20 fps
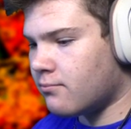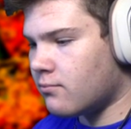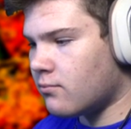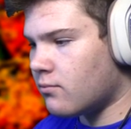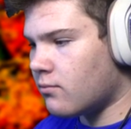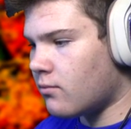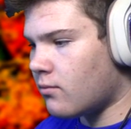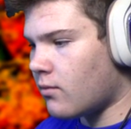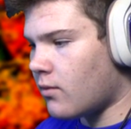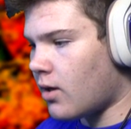
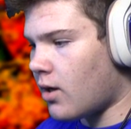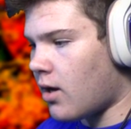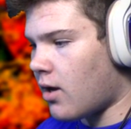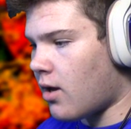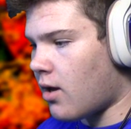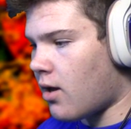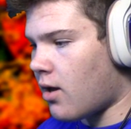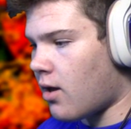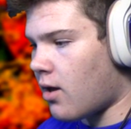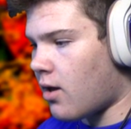
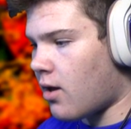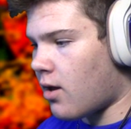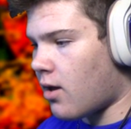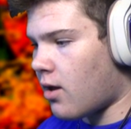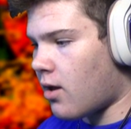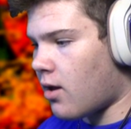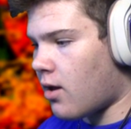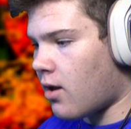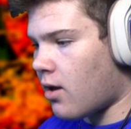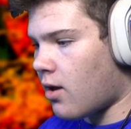
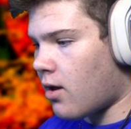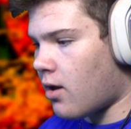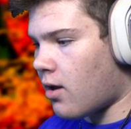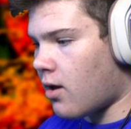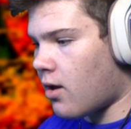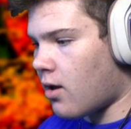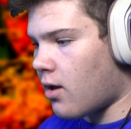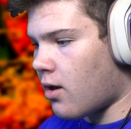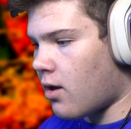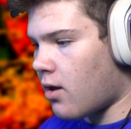
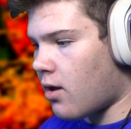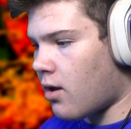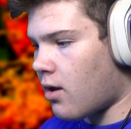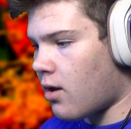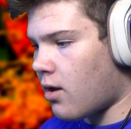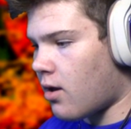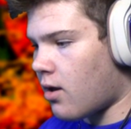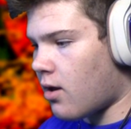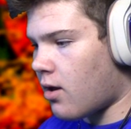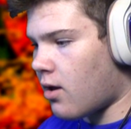
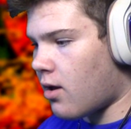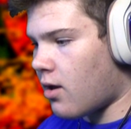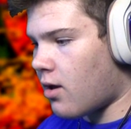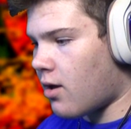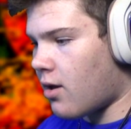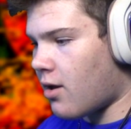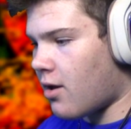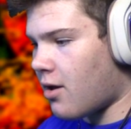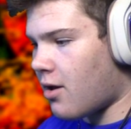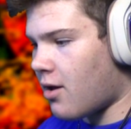
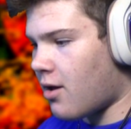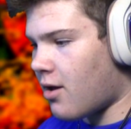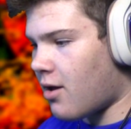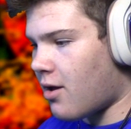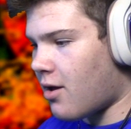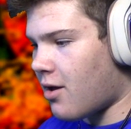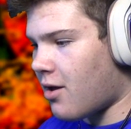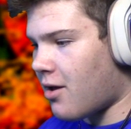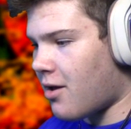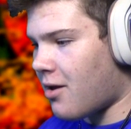
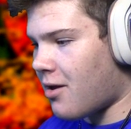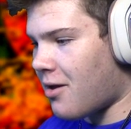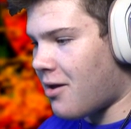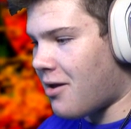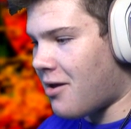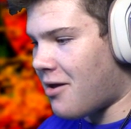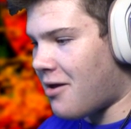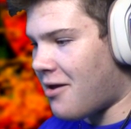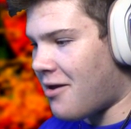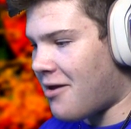
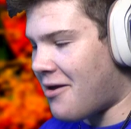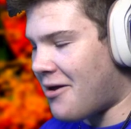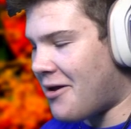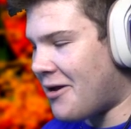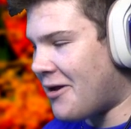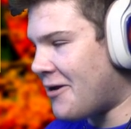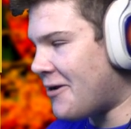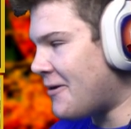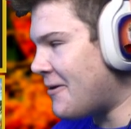Nobody speaks.